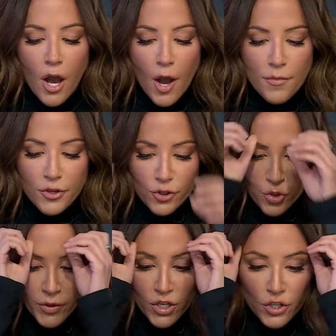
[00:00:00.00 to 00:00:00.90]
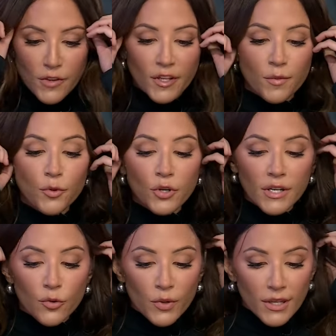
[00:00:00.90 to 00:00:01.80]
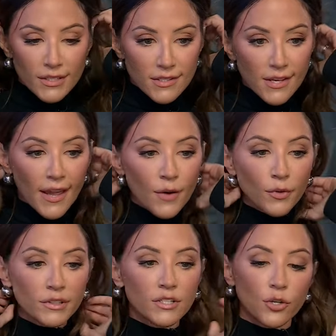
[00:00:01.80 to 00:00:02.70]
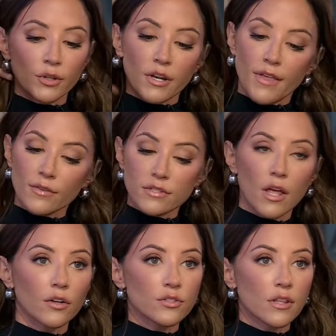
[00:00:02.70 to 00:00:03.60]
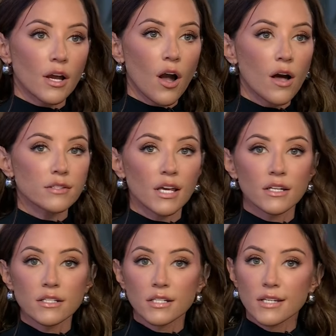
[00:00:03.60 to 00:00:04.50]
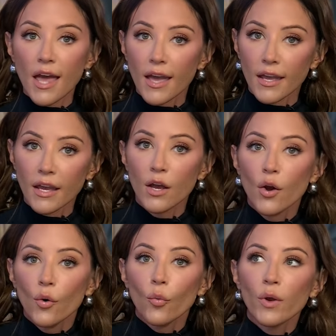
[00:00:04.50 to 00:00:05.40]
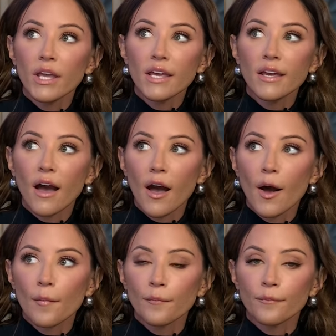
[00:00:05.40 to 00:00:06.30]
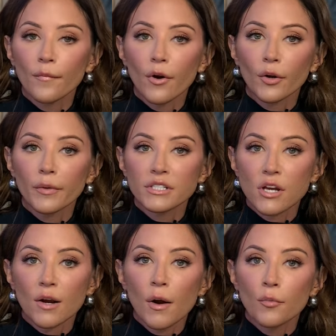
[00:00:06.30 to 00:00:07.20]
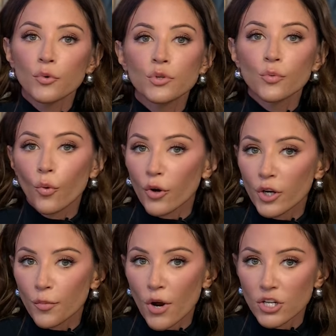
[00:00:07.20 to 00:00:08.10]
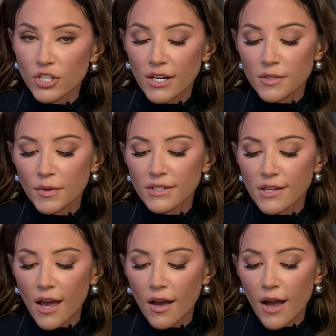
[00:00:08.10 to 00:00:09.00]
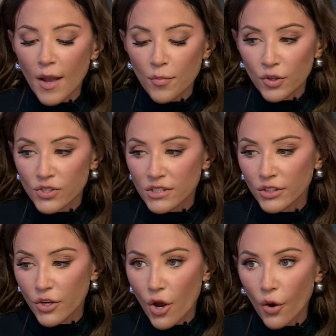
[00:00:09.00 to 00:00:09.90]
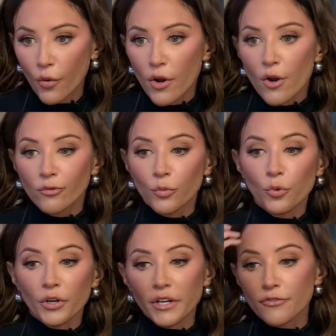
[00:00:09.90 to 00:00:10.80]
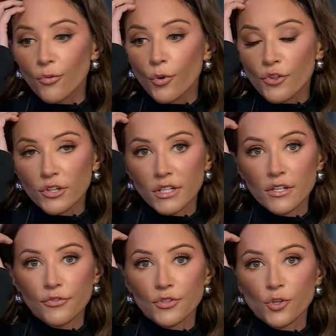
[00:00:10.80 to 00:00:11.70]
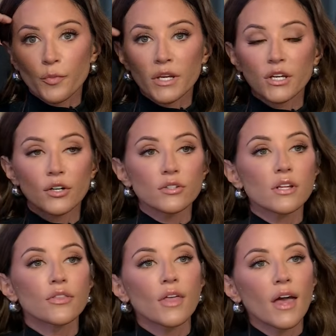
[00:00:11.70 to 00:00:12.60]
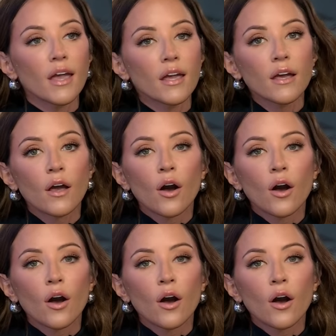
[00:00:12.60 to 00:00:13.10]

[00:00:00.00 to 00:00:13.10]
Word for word: that are doing good in the community. And we like to say, hey, we're going to donate $1,000 to that cause. And today, we are going to talk about Wounded Warrior Project because I personally know from working for the league for so many years that they